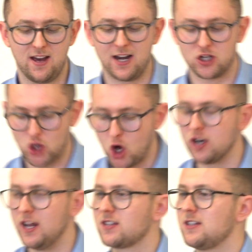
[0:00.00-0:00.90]
And I
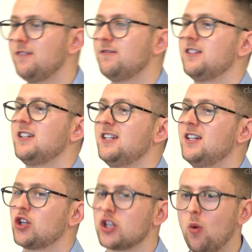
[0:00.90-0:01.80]
started listening
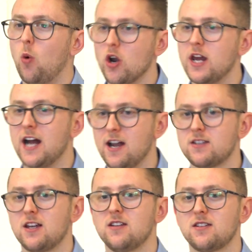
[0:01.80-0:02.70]
because I wanted
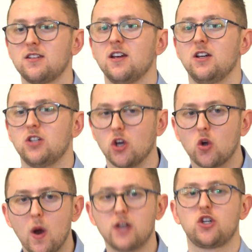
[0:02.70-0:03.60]
answers to the
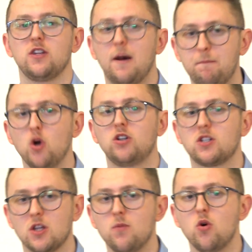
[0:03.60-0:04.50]
question that bugged
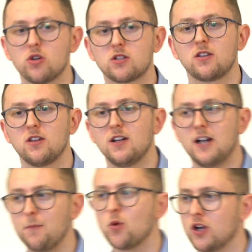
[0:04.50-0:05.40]
us the most.
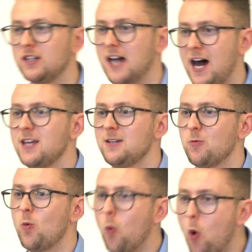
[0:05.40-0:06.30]
I'm going to die.
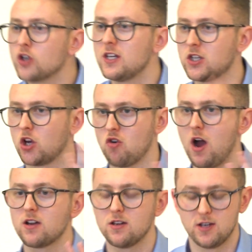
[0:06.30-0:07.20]
What is the
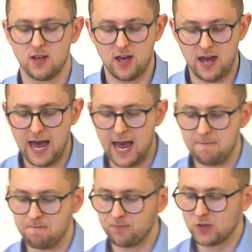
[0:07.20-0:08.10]
crack?
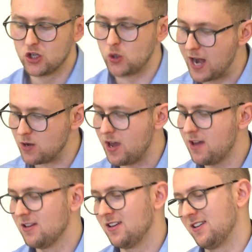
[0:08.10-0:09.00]
Um, so
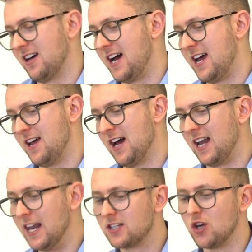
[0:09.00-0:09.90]
anyway, I, uh,
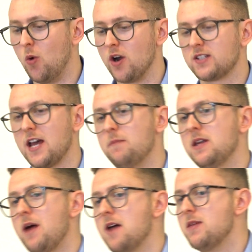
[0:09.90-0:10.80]
I, listened to one
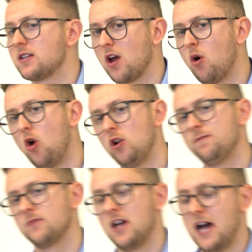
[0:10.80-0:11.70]
assembly by Mr.
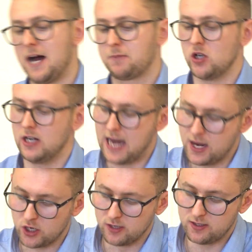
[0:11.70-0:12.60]
Hall, absolute
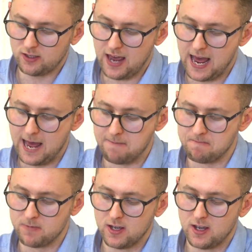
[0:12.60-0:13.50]
legends,
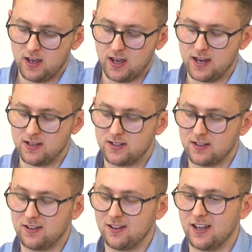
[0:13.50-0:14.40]
um, and
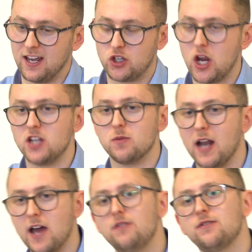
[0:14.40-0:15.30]
it changed my
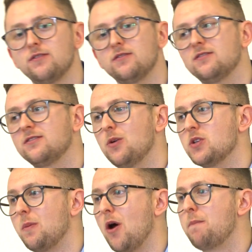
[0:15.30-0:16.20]
life. It
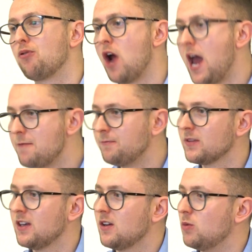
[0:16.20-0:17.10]
was about prayer.
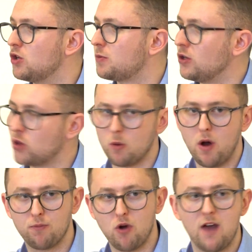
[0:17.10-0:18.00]
We've just been talking
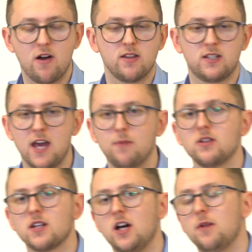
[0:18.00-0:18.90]
about prayer at the
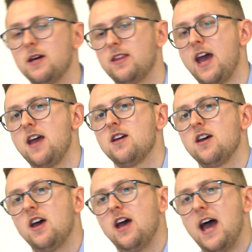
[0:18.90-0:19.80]
tables a little bit there.
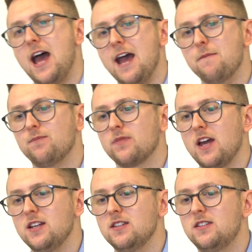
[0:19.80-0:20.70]
Um,
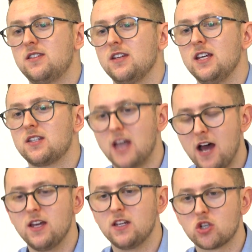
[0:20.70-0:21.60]
and he,
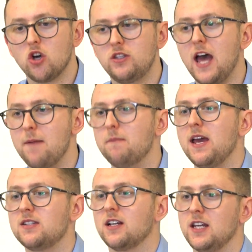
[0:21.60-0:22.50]
sat, he stood there and
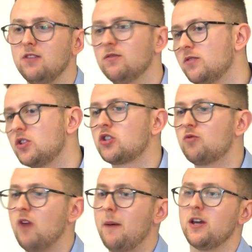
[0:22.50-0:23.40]
basically
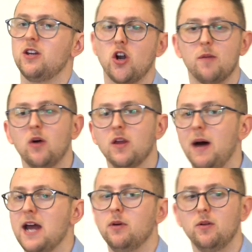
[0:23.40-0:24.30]
rabbited on about the
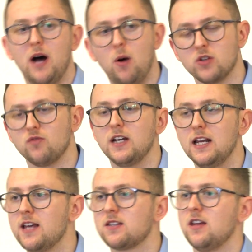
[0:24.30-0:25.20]
Bible, but I wasn't really
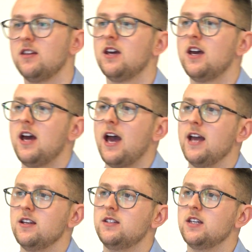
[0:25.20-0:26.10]
listening.
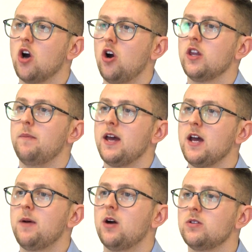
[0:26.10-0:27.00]
And he got to the
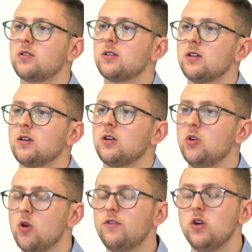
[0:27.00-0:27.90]
bit about, you
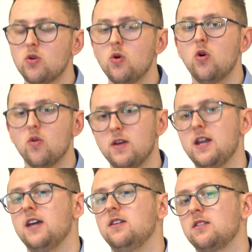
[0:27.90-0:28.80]
know, if you go home
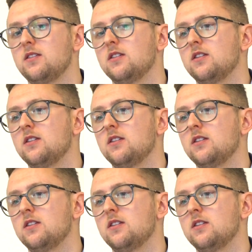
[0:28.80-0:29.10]
tonight,